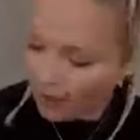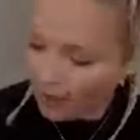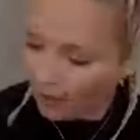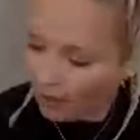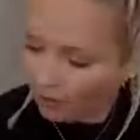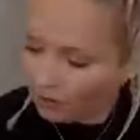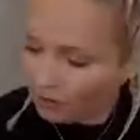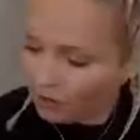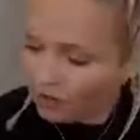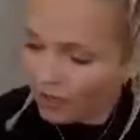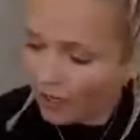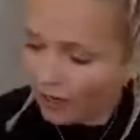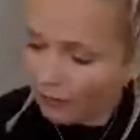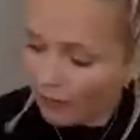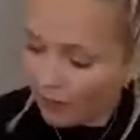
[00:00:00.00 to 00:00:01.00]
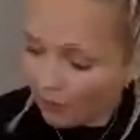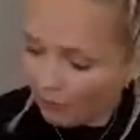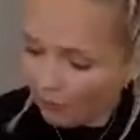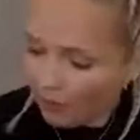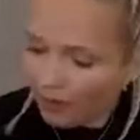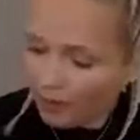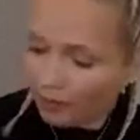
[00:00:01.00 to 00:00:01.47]
I also share my own
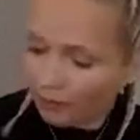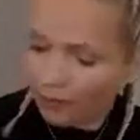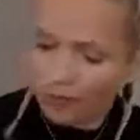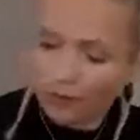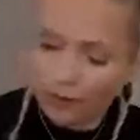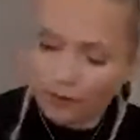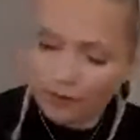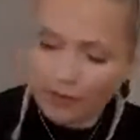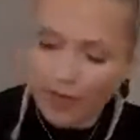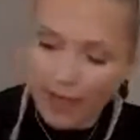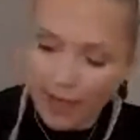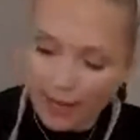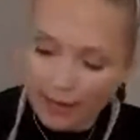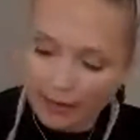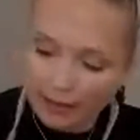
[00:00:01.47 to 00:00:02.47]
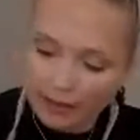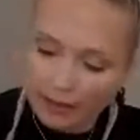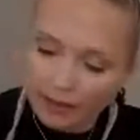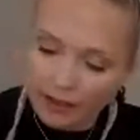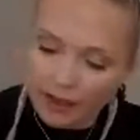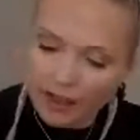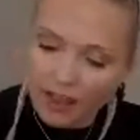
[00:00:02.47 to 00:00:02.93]
artworks and
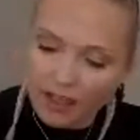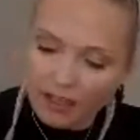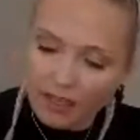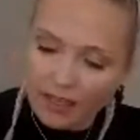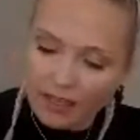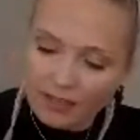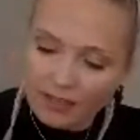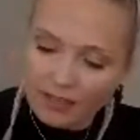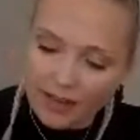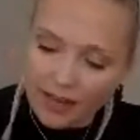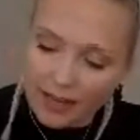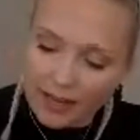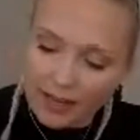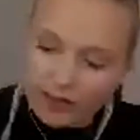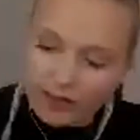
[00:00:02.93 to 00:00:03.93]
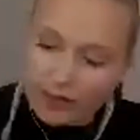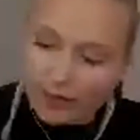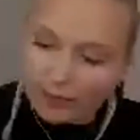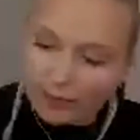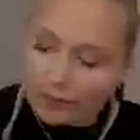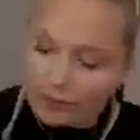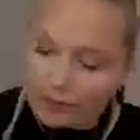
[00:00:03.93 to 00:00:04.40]
things that I get
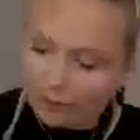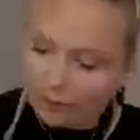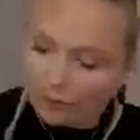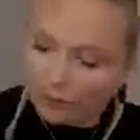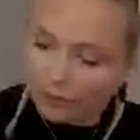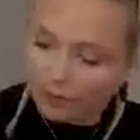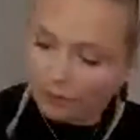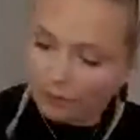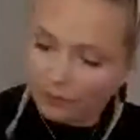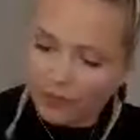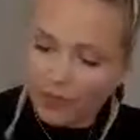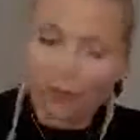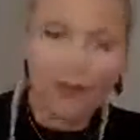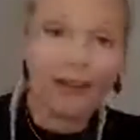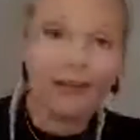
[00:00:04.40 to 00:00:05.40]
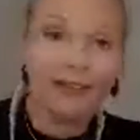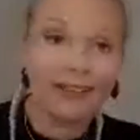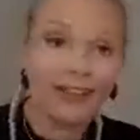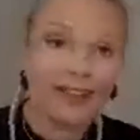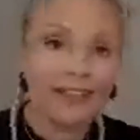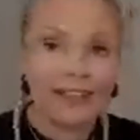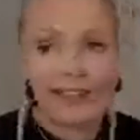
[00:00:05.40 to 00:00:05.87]
up to in my art
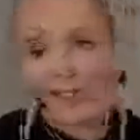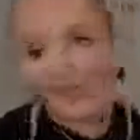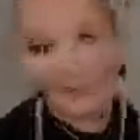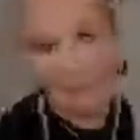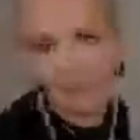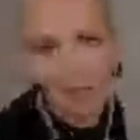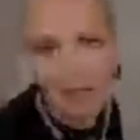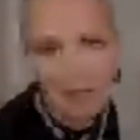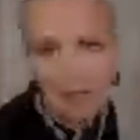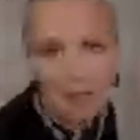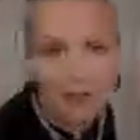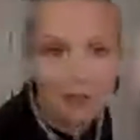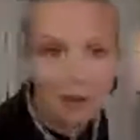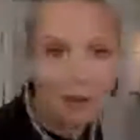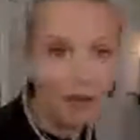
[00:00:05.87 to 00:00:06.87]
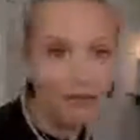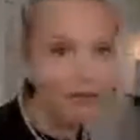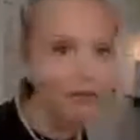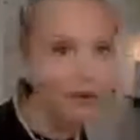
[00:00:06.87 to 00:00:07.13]
classes. So if you